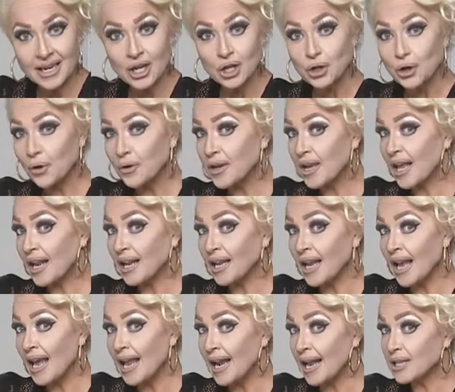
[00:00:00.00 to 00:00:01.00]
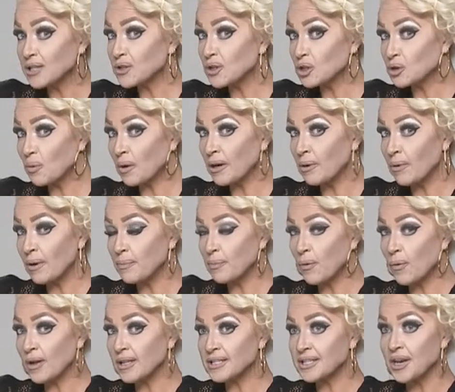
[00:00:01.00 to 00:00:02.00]
You're getting an extra 21
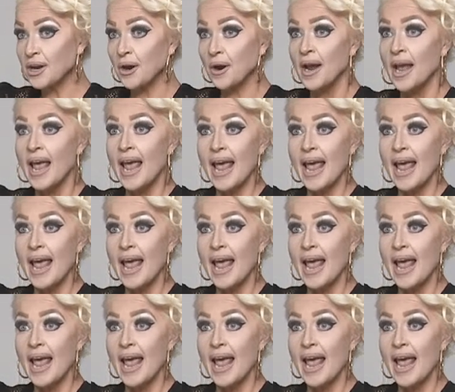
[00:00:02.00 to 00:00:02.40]
points here